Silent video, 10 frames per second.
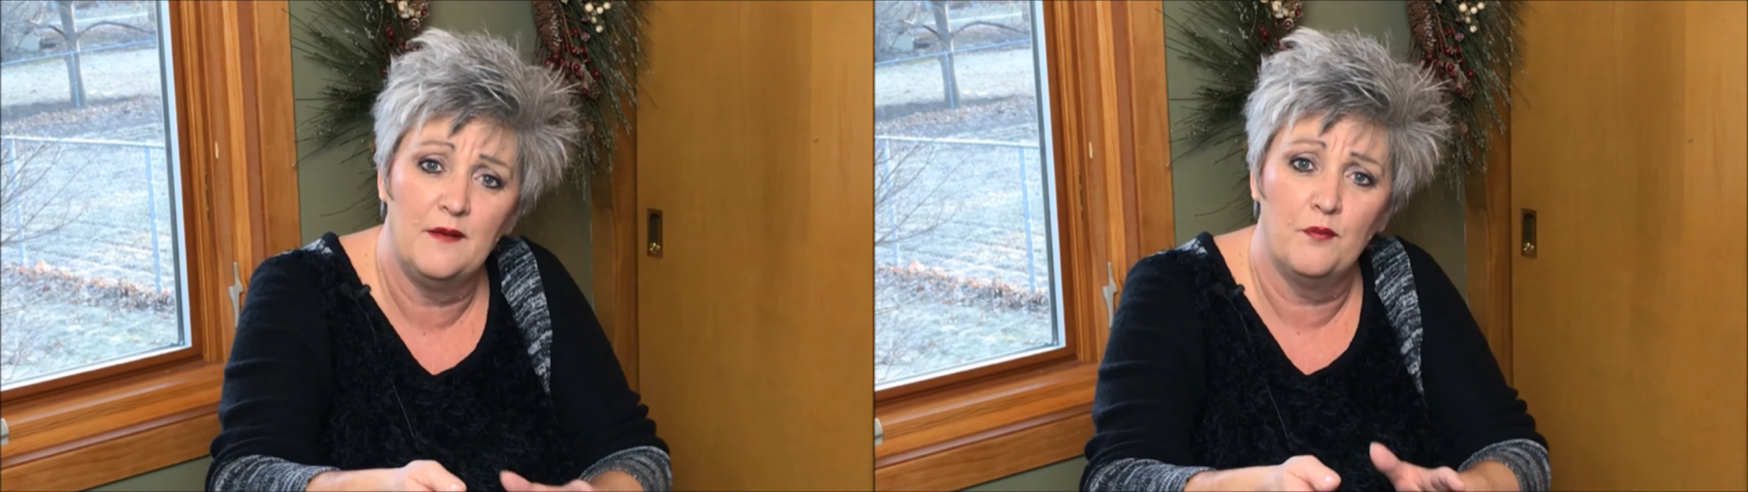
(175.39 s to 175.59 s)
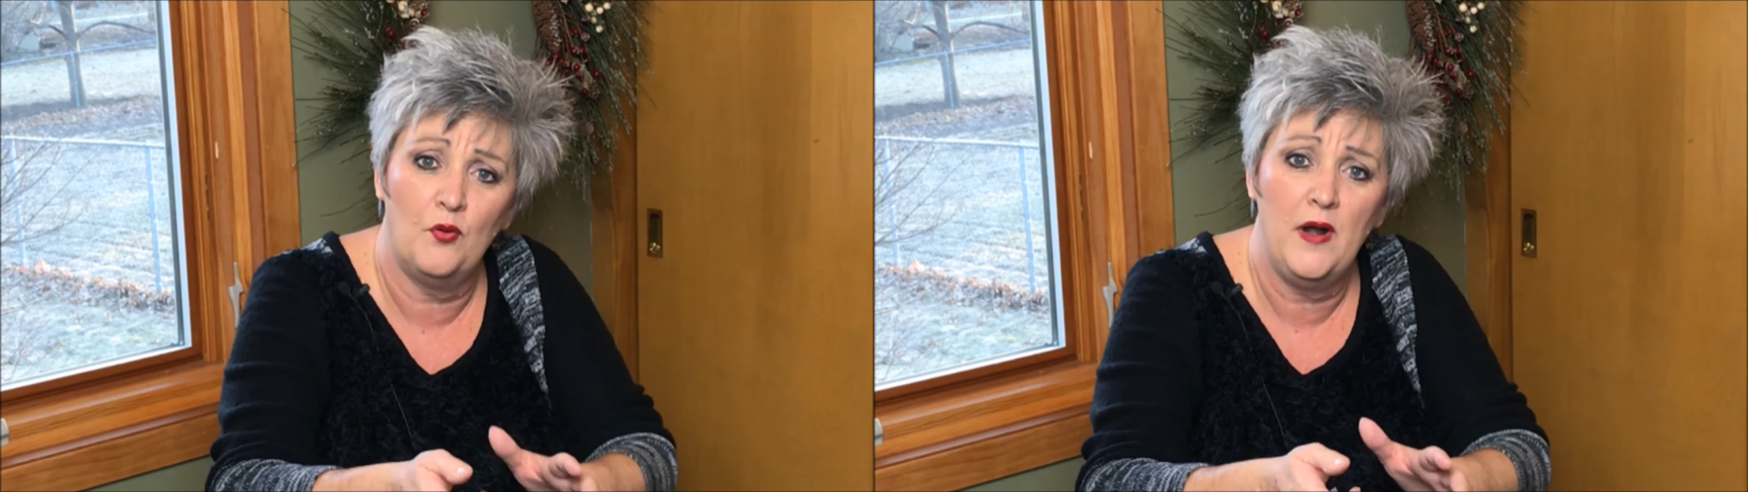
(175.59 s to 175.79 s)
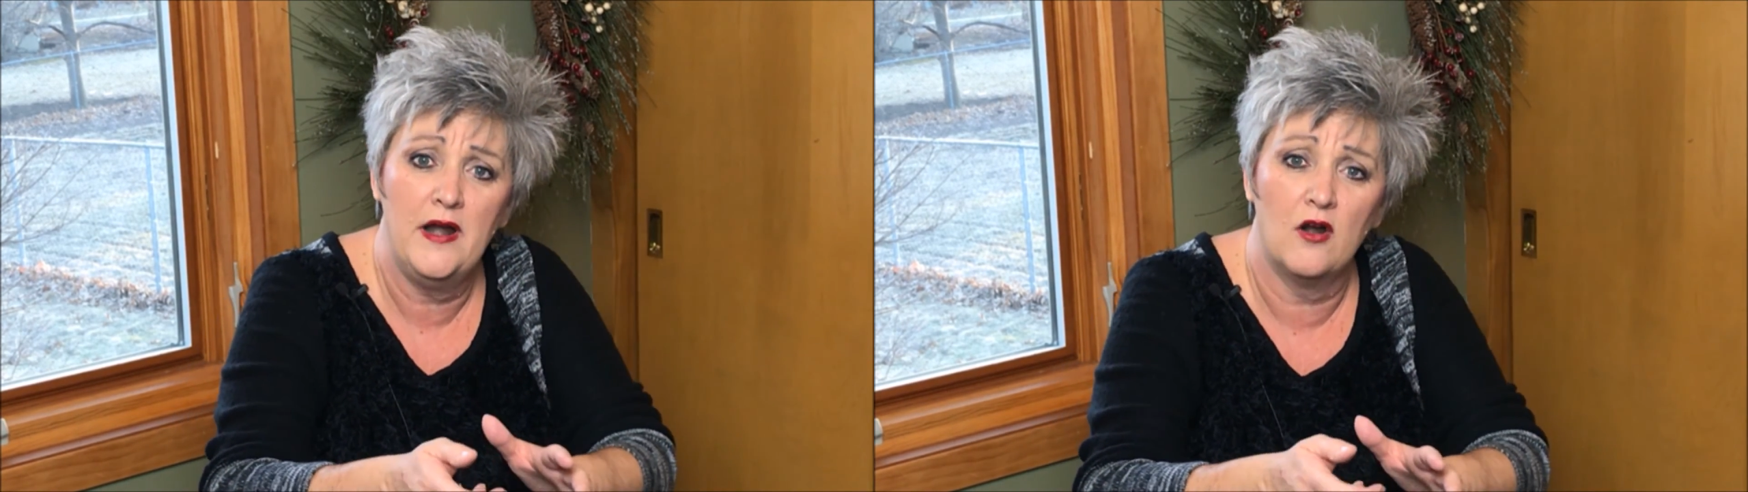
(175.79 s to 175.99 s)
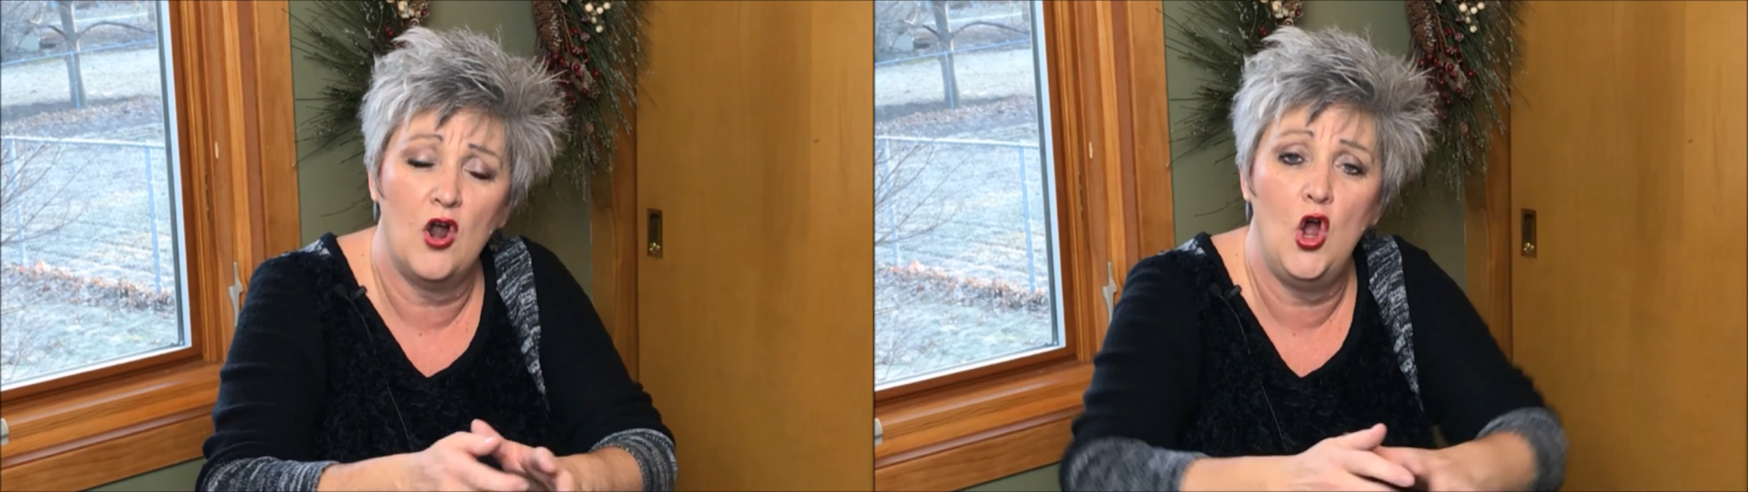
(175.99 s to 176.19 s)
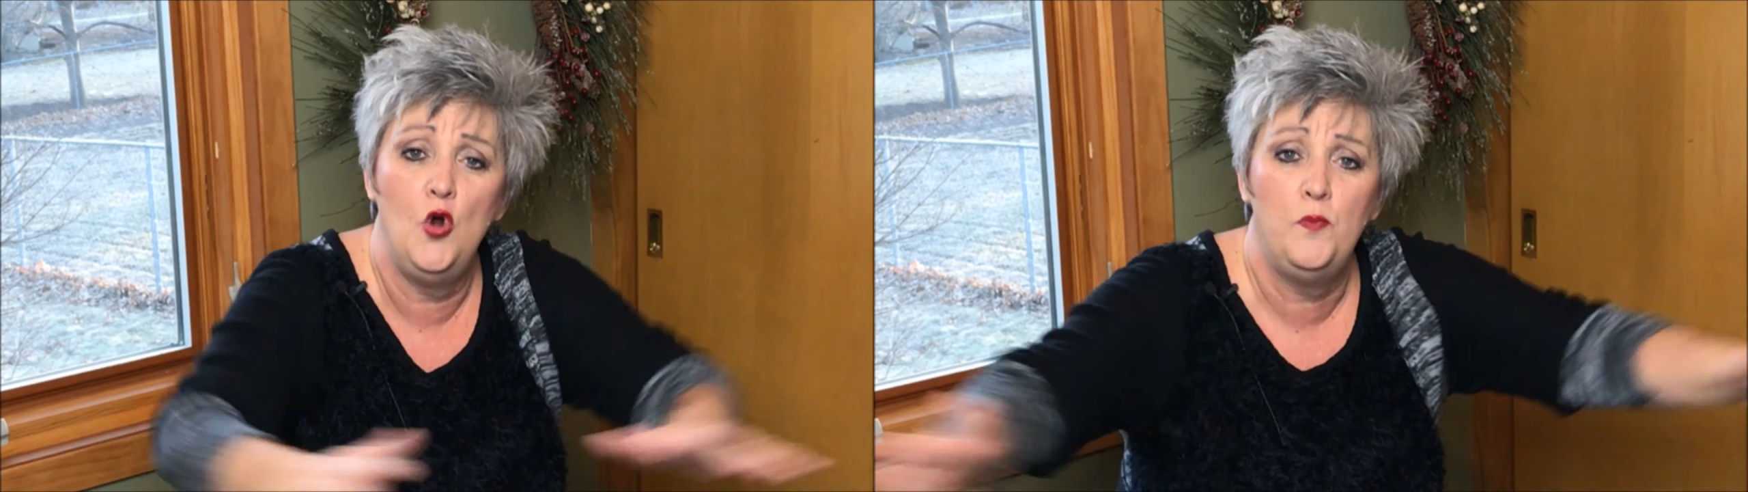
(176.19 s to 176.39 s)
and prayer
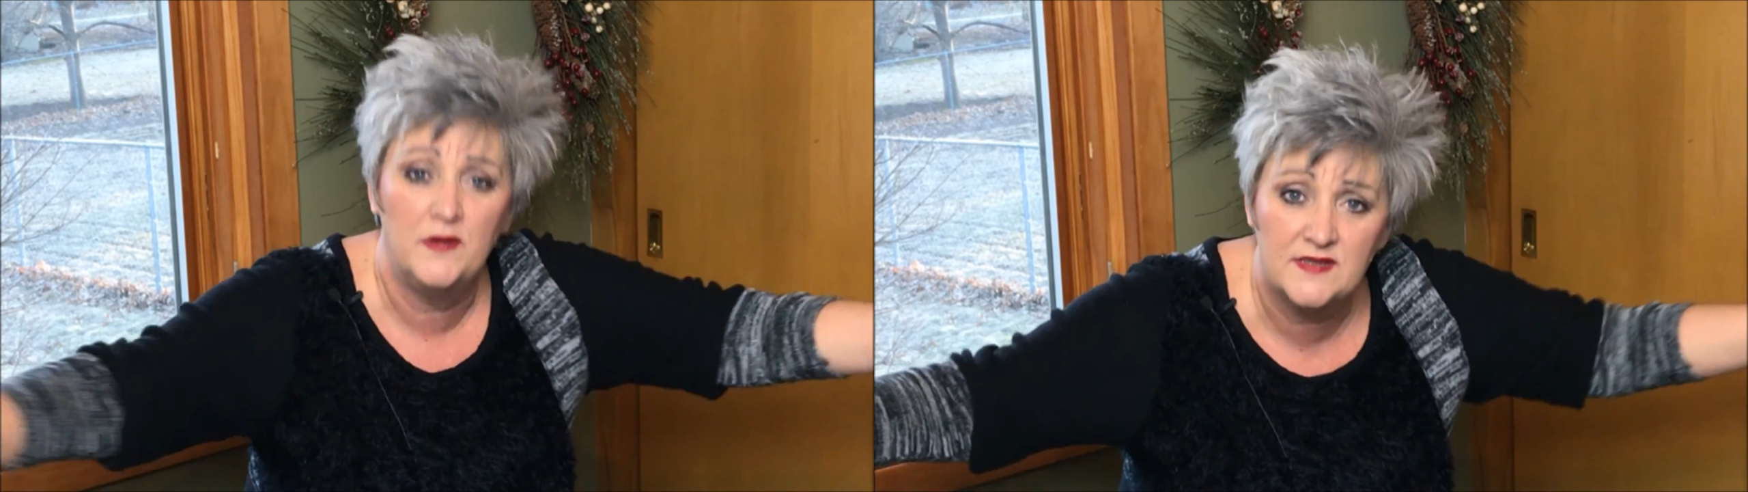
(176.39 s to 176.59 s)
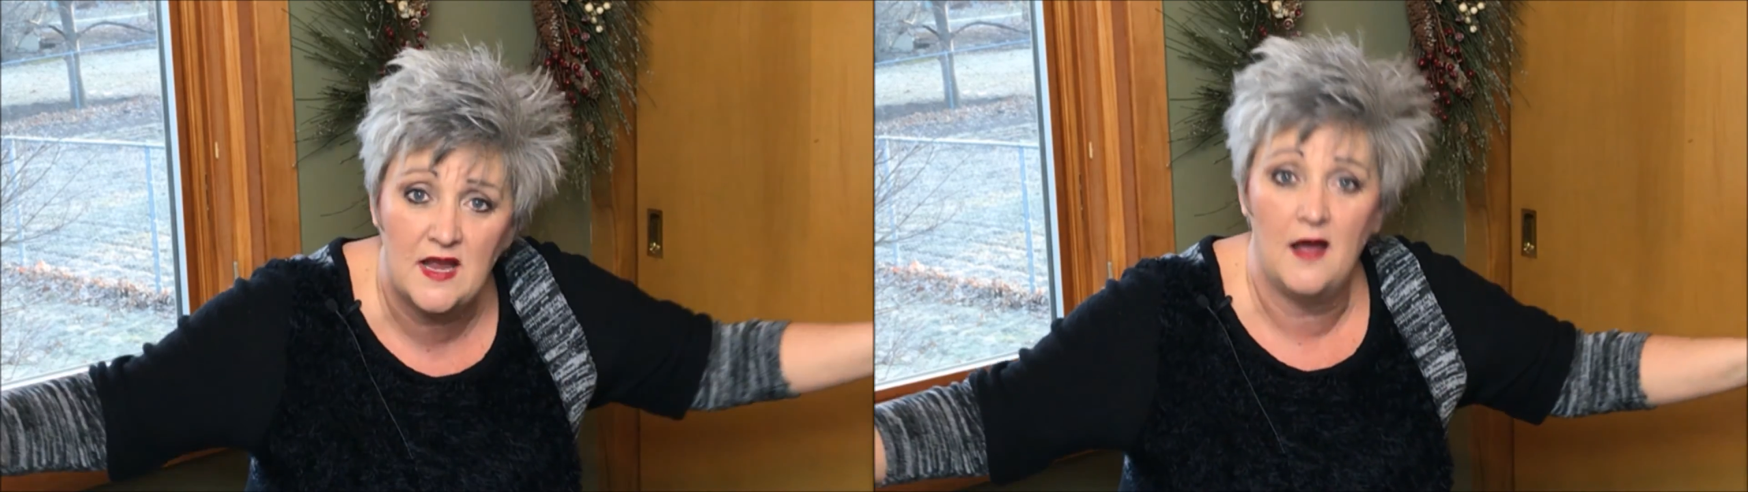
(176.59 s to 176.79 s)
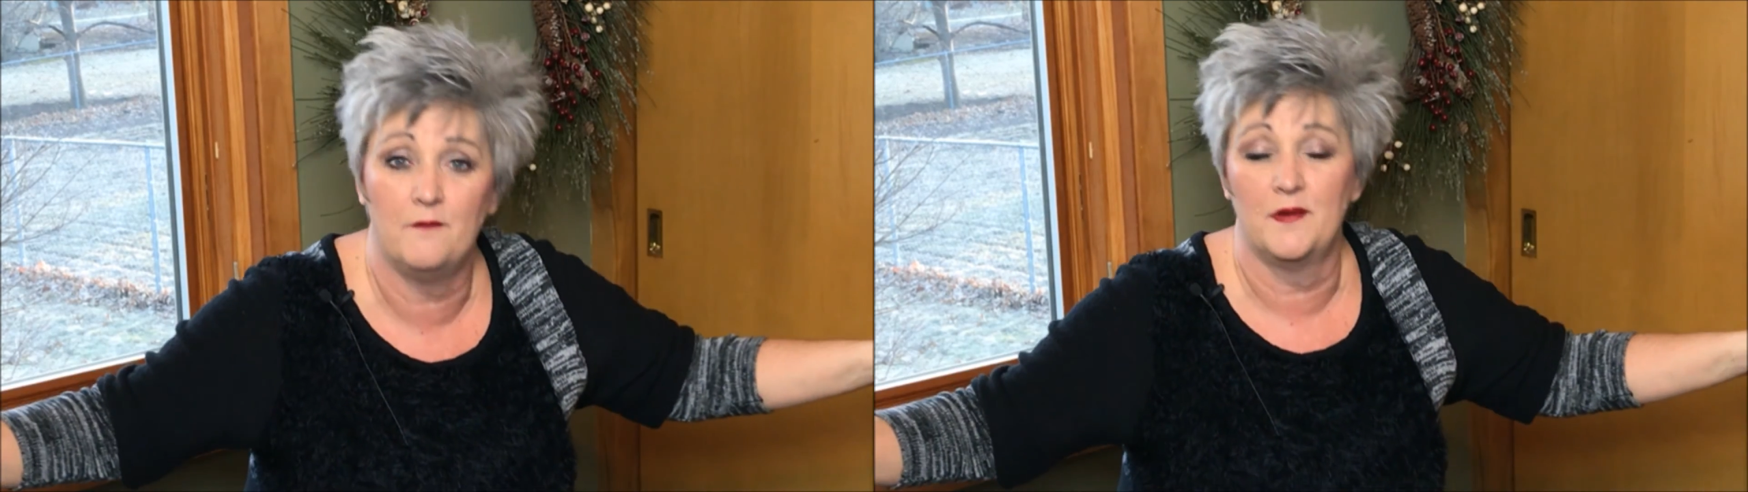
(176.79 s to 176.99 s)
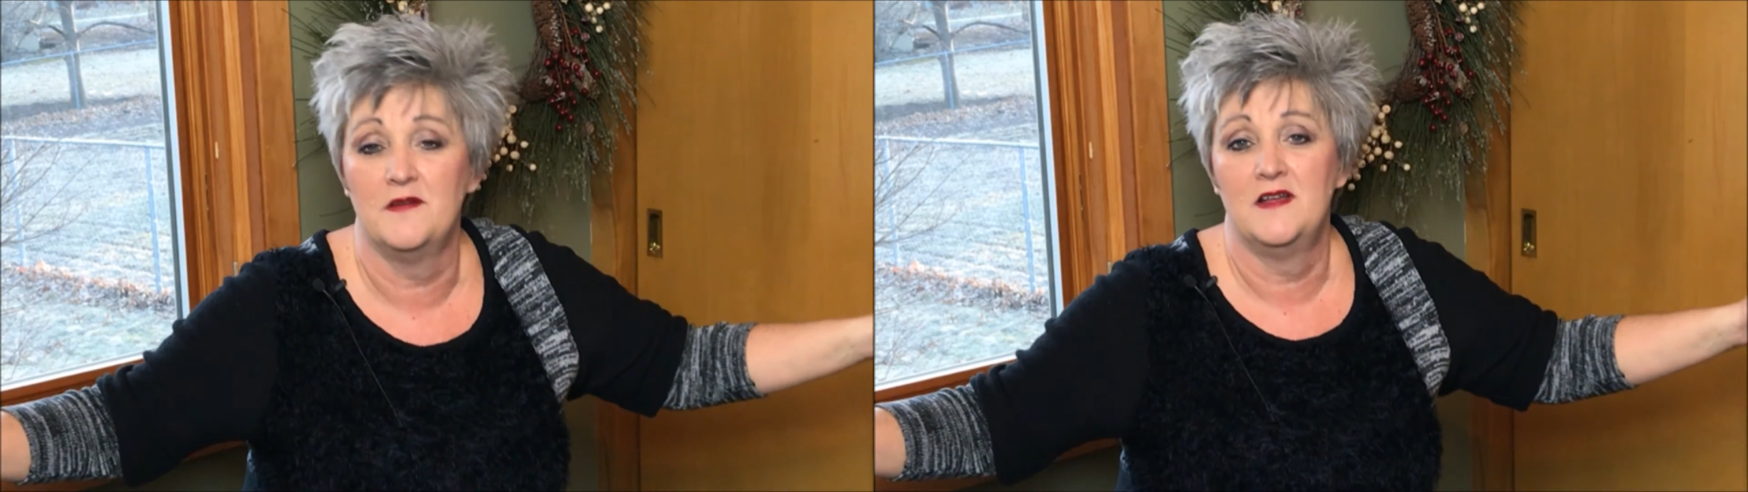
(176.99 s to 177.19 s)
opens up